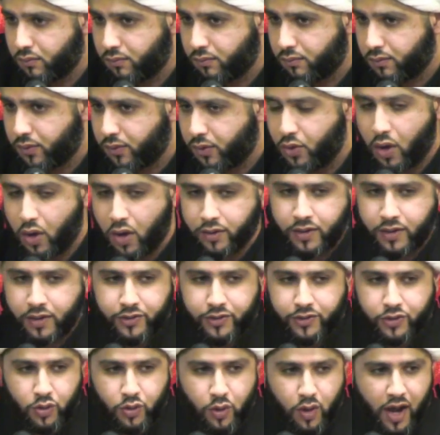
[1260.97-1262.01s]
Not
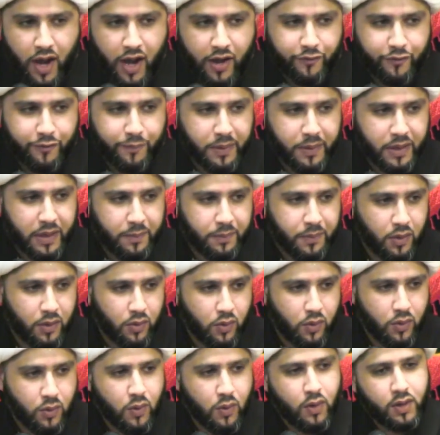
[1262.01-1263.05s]
that you have people
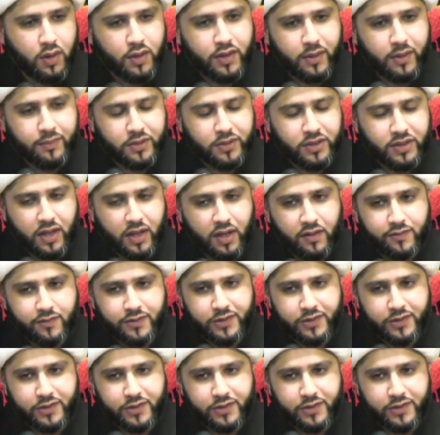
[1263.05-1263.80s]
who call themselves